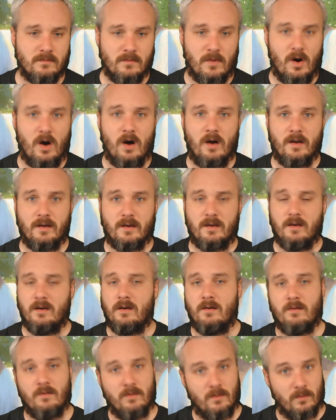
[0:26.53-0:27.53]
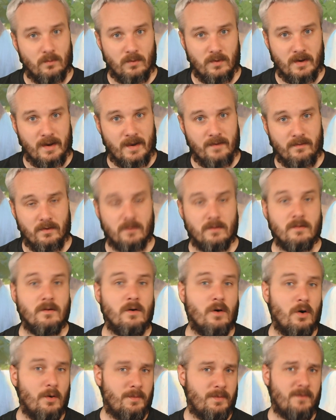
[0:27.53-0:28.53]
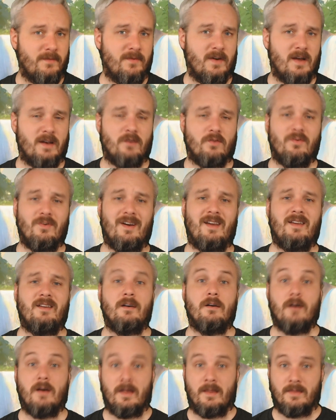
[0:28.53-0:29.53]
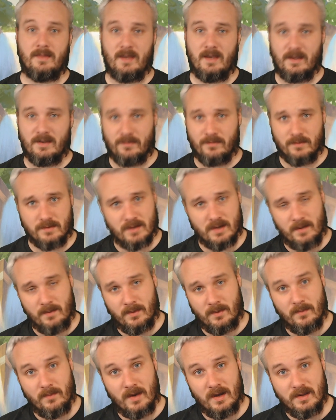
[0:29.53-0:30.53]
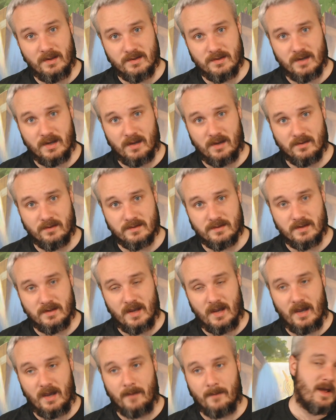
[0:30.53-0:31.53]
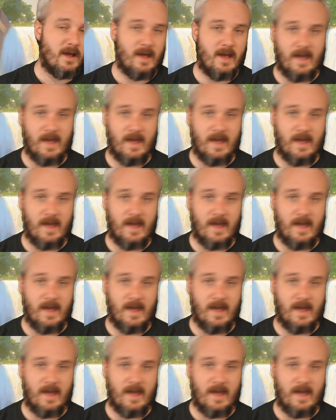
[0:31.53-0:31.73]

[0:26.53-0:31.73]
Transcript: Hanukkah, whatever. Hope you've had a great year, and thanks for stopping by the channel today.